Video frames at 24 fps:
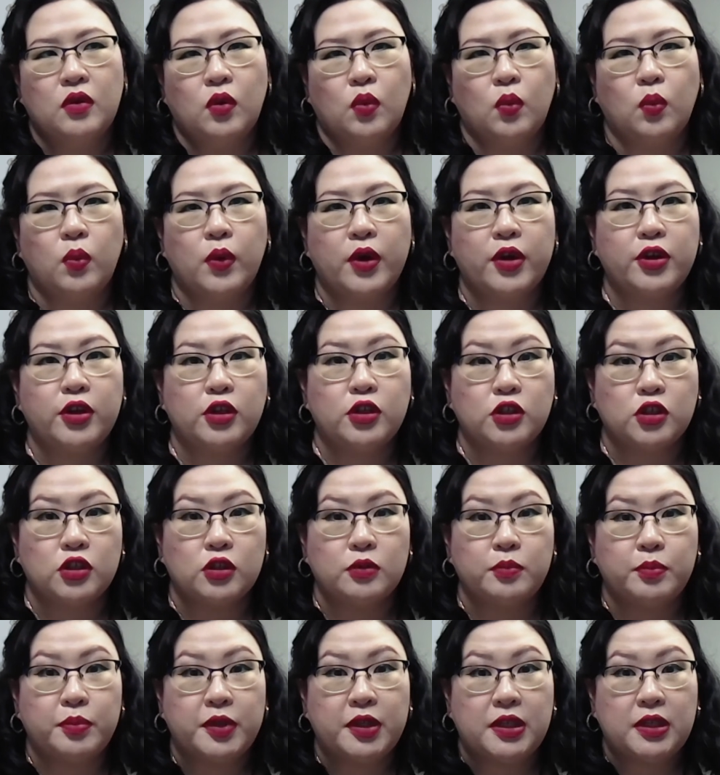where you
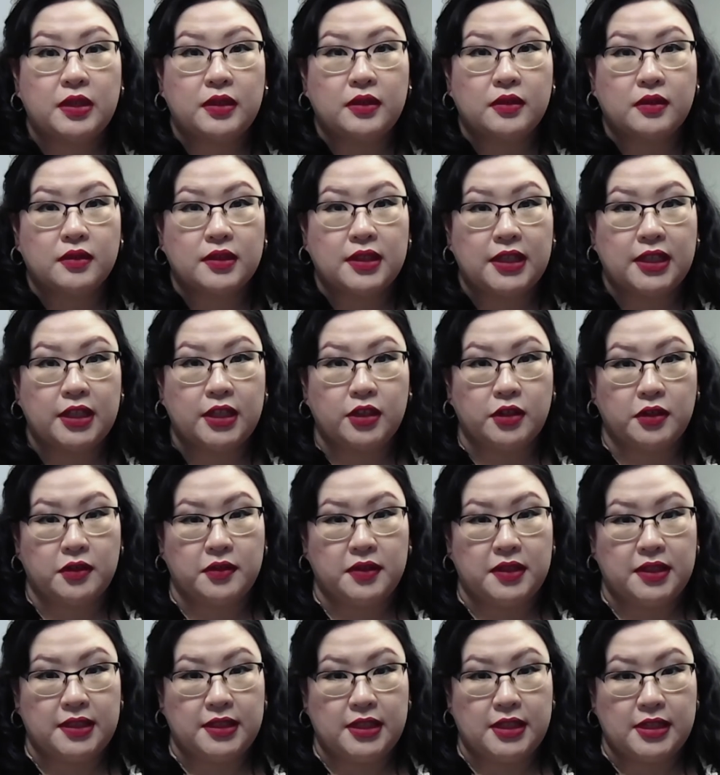should be on the
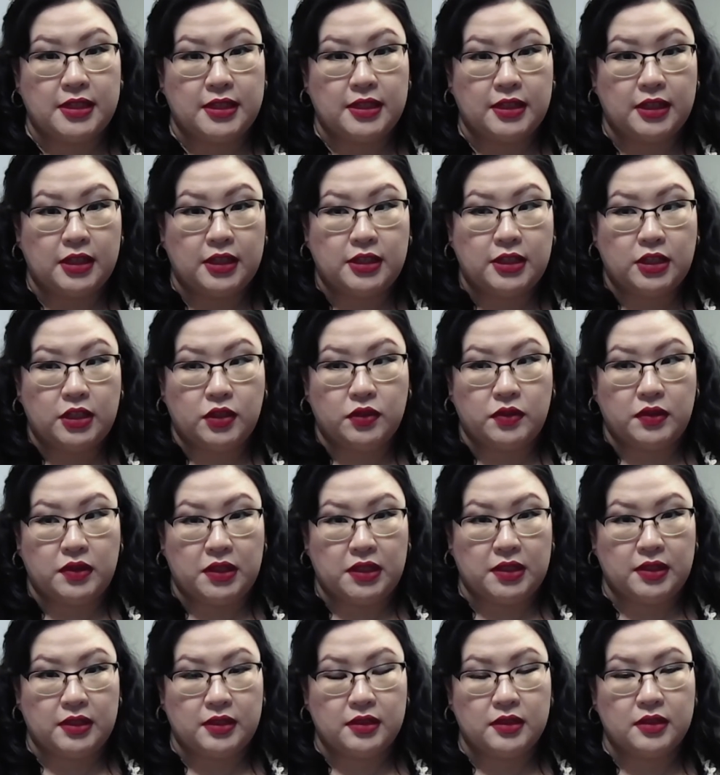increases and the
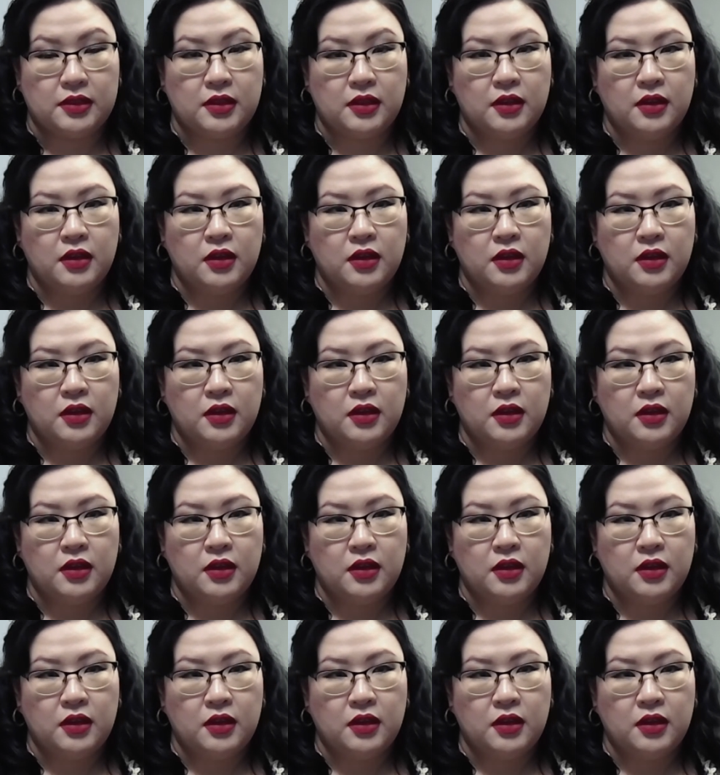decreases.